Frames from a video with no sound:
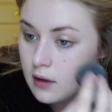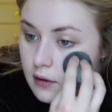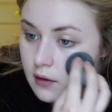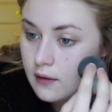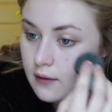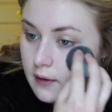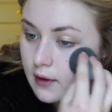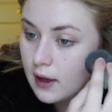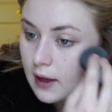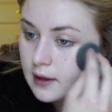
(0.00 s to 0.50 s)

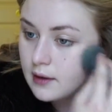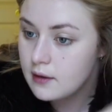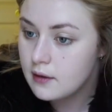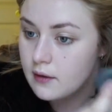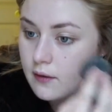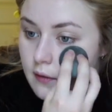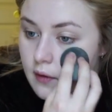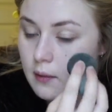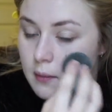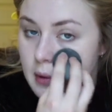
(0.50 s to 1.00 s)
Just kind of
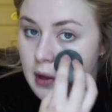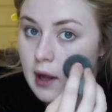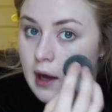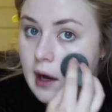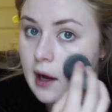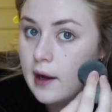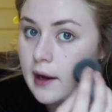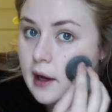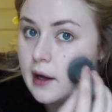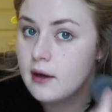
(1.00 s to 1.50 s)

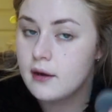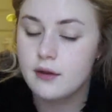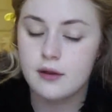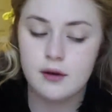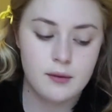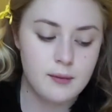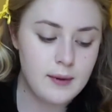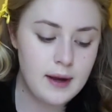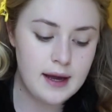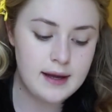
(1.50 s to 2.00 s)
apply
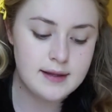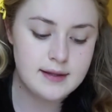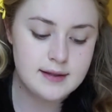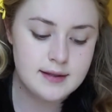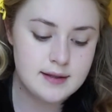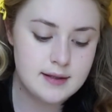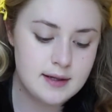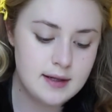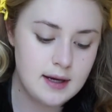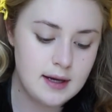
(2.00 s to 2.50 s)
the
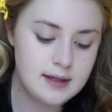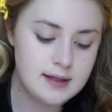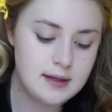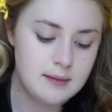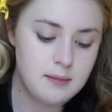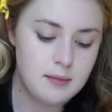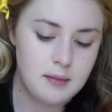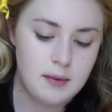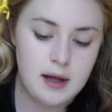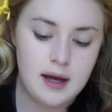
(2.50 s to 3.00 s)
rest. I did
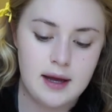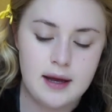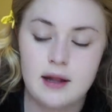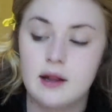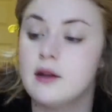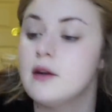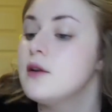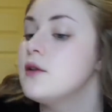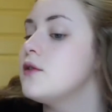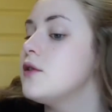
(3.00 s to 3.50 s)
apply a
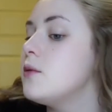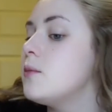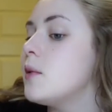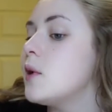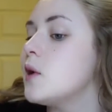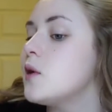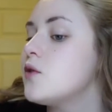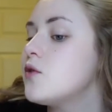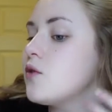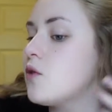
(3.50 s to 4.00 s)
little too
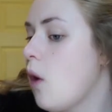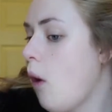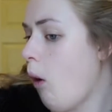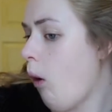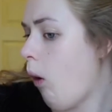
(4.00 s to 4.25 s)
much.